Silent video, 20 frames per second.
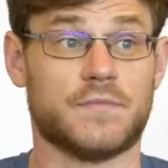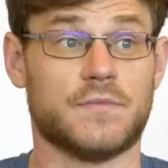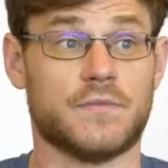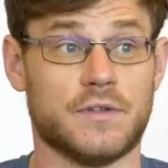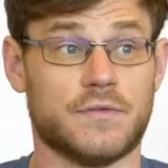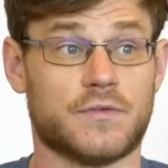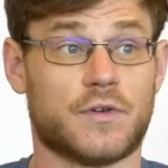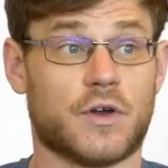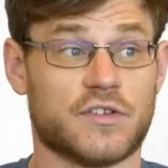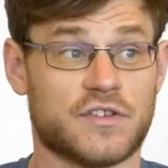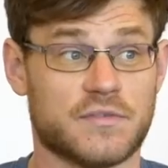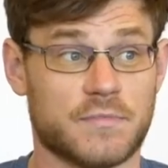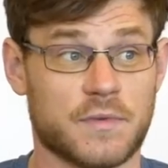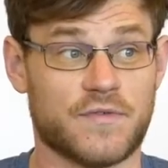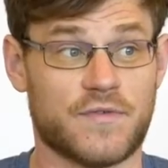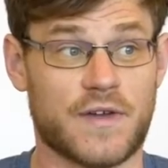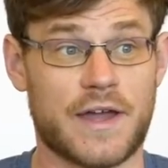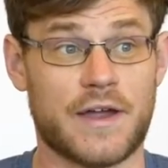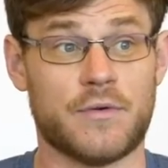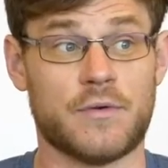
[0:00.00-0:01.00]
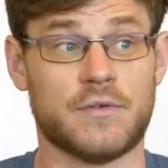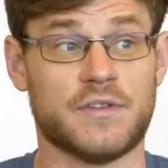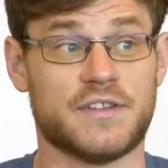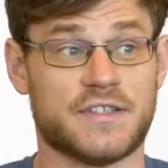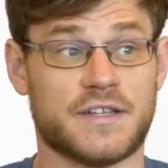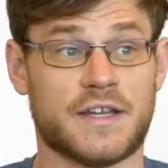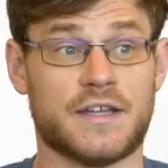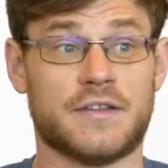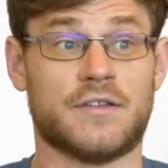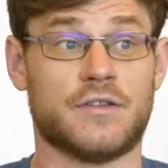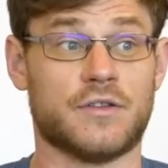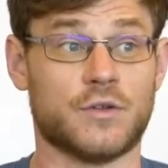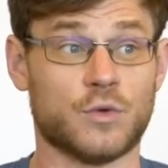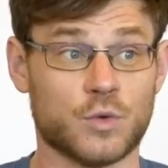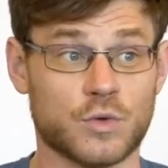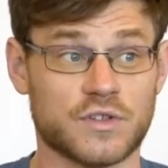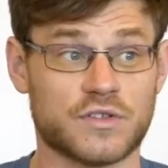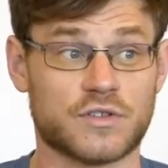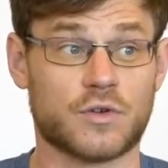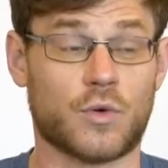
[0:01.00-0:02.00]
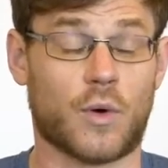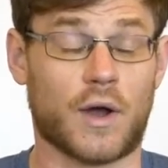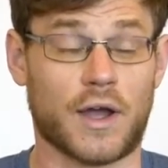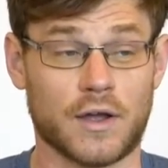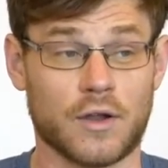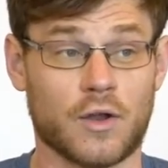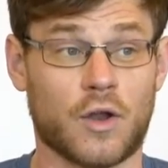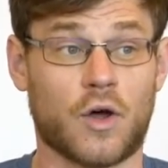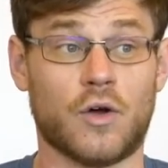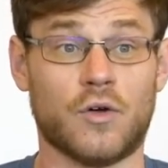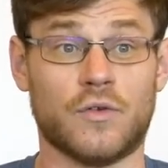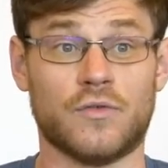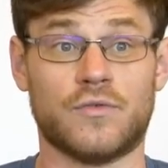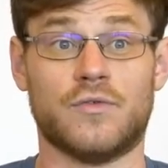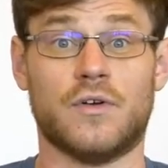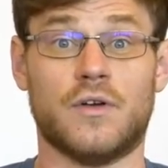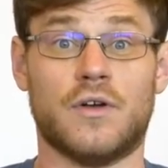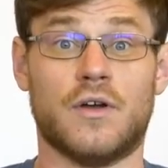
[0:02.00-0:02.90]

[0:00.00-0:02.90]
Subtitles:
You've got to be fair and say that there was quite a lot of